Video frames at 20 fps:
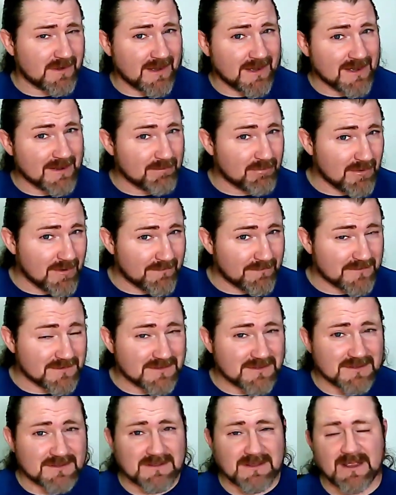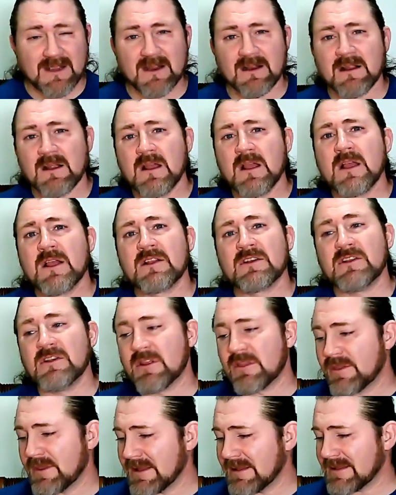Any preferences there? Do
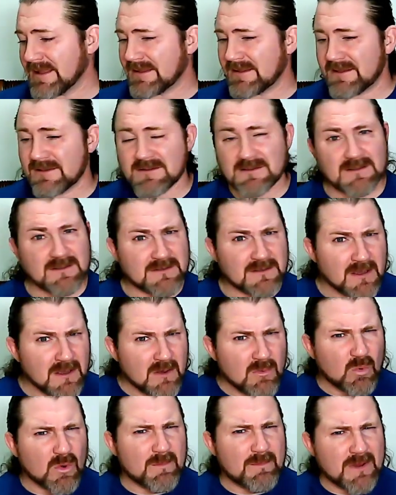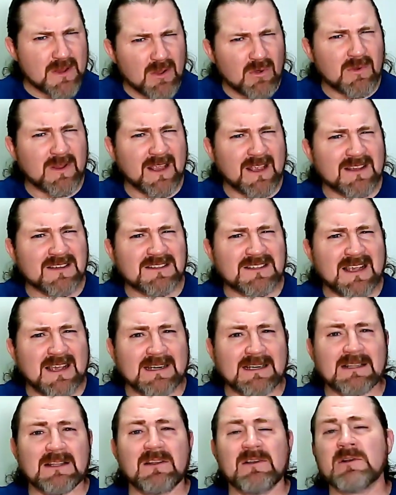you think that this would be okay
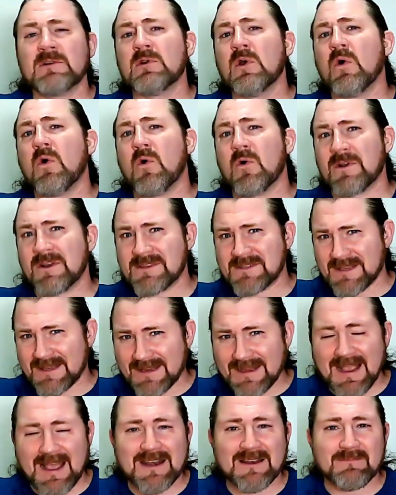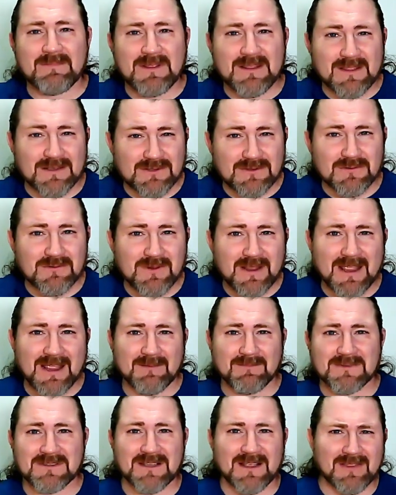standalone, or does it got to be the
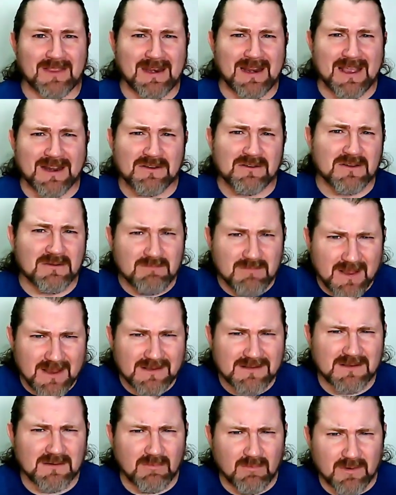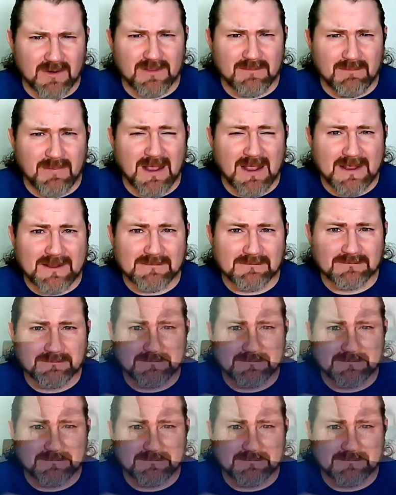2-game set that actually makes it worth buying?